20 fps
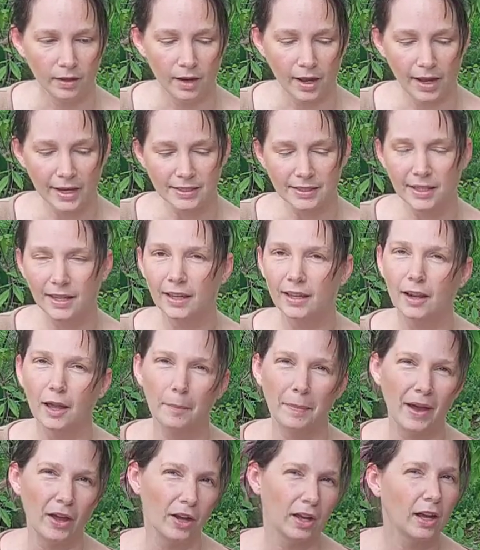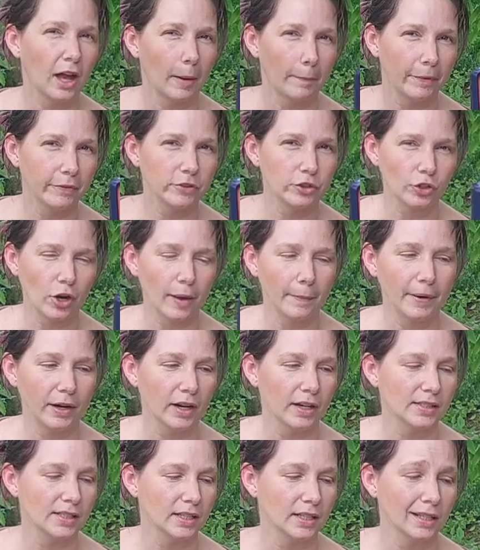I did about a couple
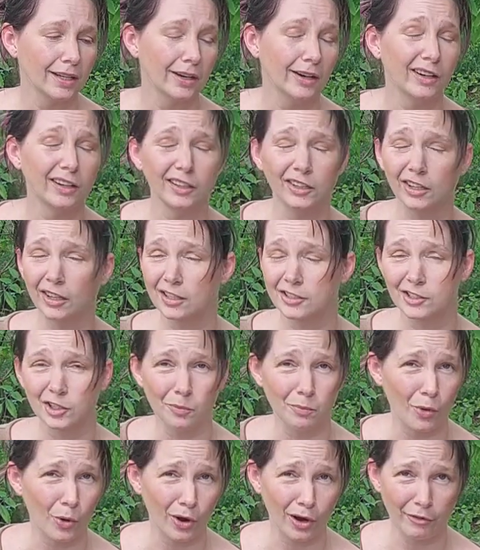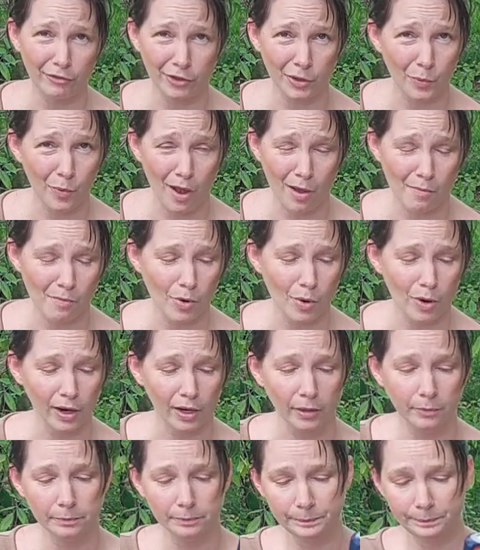strawberries in here. You can do more if you want
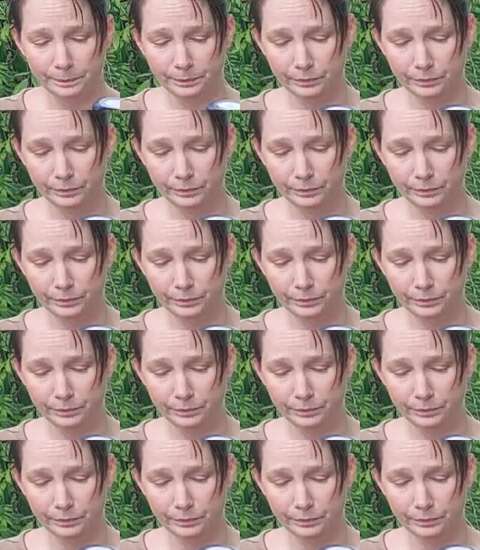more.